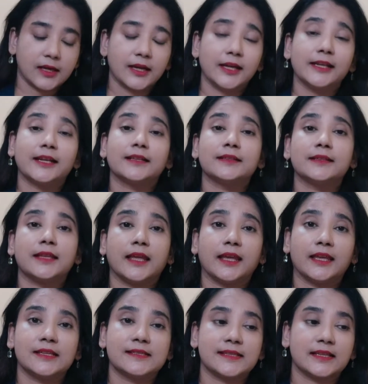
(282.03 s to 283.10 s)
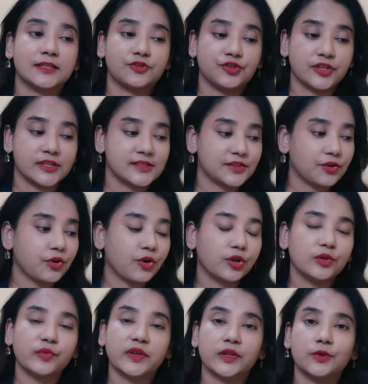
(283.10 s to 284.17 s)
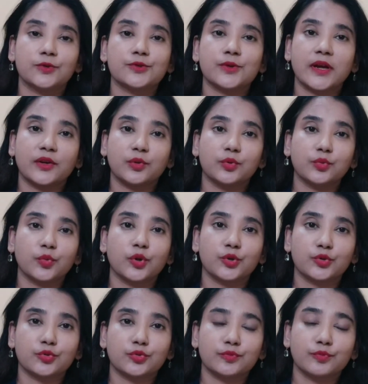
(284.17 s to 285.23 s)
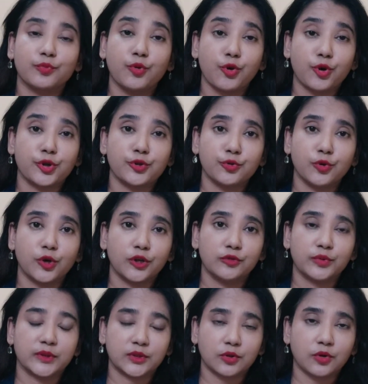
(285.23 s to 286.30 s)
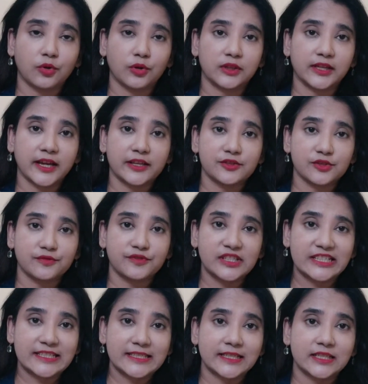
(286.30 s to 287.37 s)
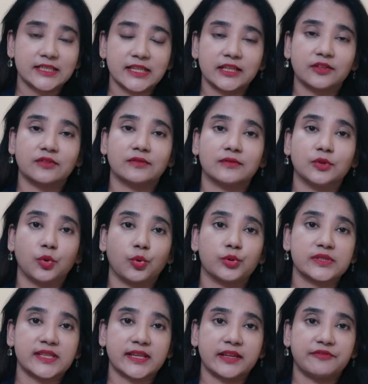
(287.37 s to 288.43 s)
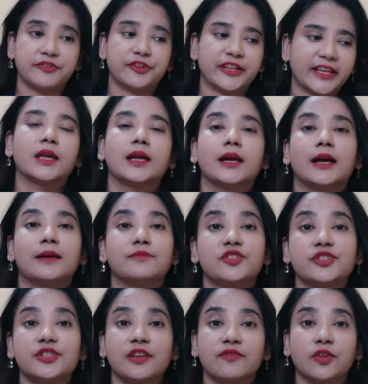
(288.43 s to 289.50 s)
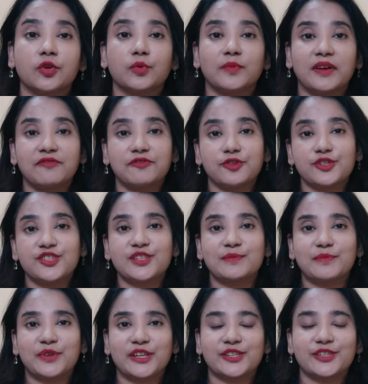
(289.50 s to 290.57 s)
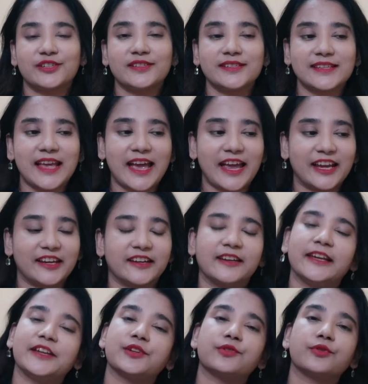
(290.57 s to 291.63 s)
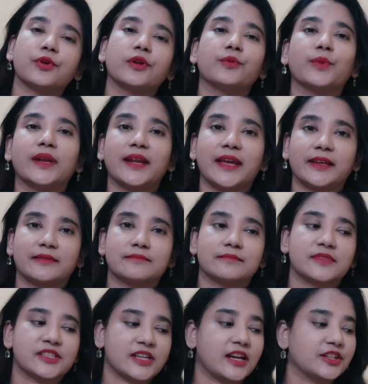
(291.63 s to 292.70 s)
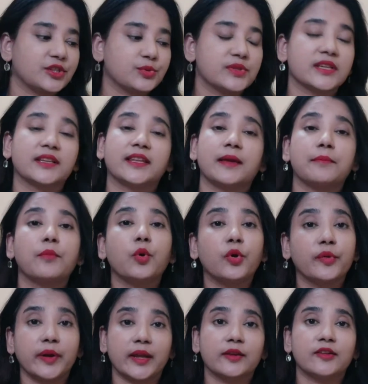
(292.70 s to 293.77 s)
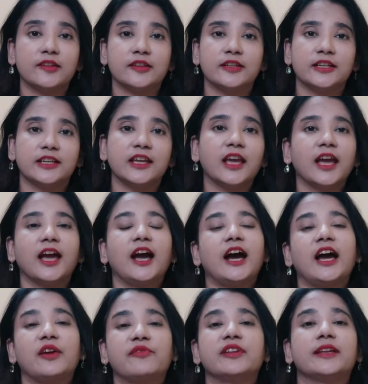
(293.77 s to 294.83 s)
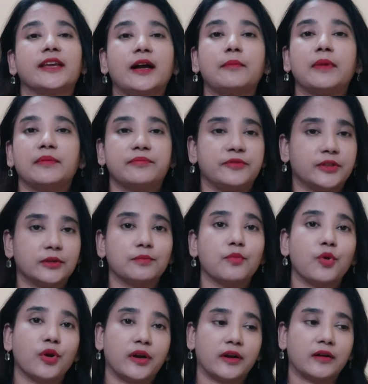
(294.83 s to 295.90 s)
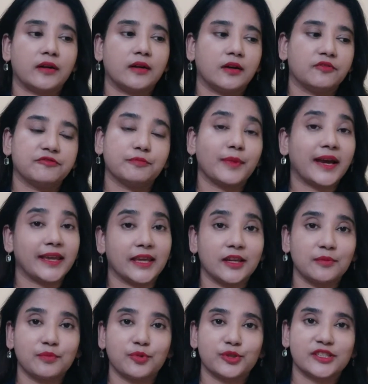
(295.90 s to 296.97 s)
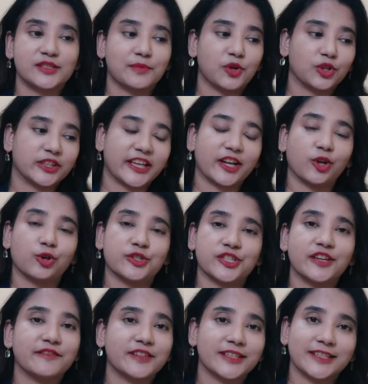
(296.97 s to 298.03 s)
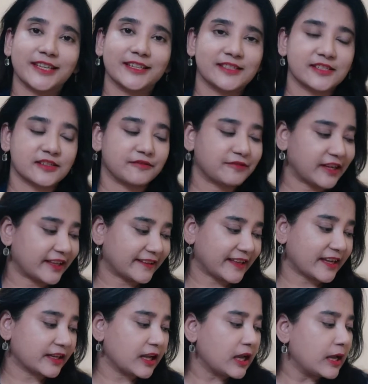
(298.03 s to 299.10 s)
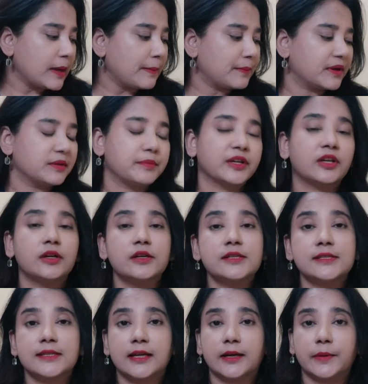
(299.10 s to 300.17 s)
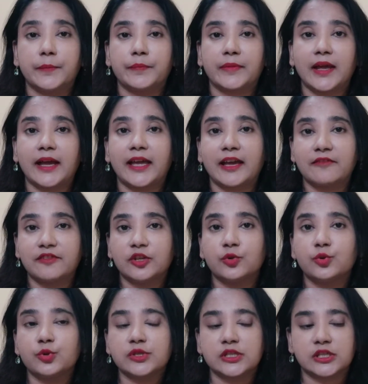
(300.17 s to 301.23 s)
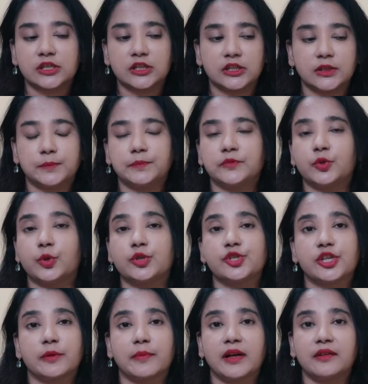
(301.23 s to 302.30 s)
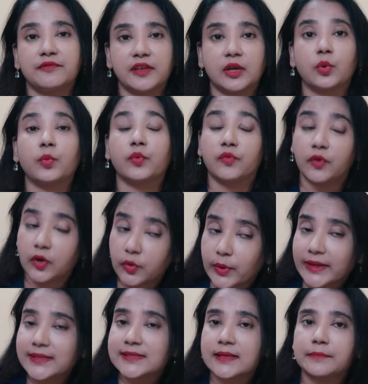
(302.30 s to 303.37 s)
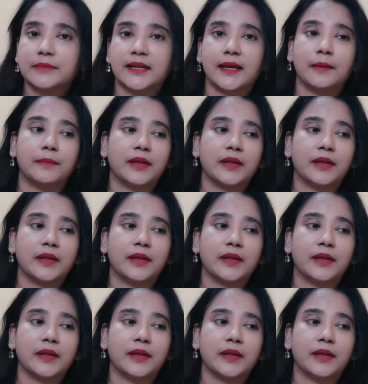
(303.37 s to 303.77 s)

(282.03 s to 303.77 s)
Another thing is that today's a haul video, so I don't want to bore you all with all kinds of details and notes and everything. I'm just giving you my first impressions, and later on when I start using them more regularly, I will come up with more of my inputs about their longevity and stuff like that. But because I have used Dolce Amalfi for quite some time